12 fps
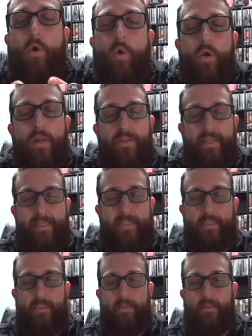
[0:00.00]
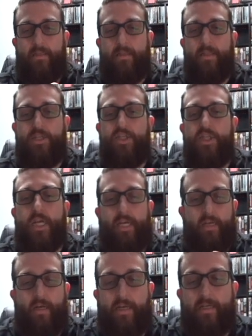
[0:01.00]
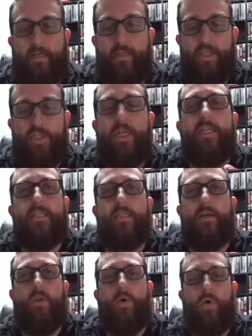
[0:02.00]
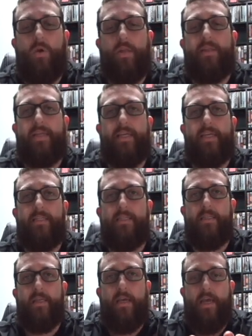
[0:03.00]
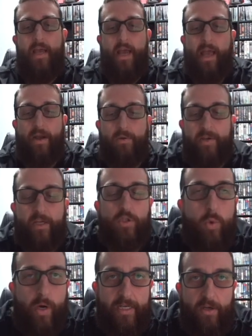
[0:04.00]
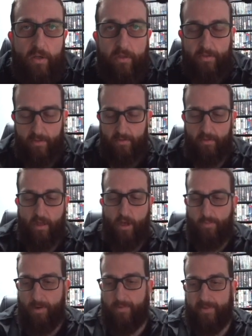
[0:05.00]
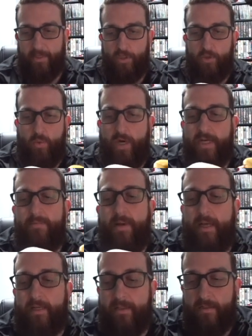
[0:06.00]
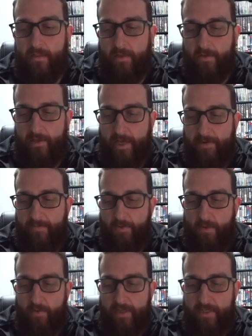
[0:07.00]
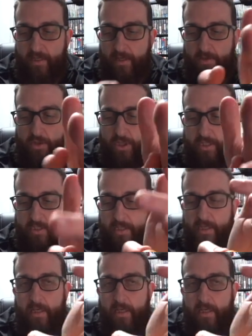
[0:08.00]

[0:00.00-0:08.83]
all of these legit. I could legit sell all of these and I'll get $20. I'll probably get $20, okay, for all these OOSHIES.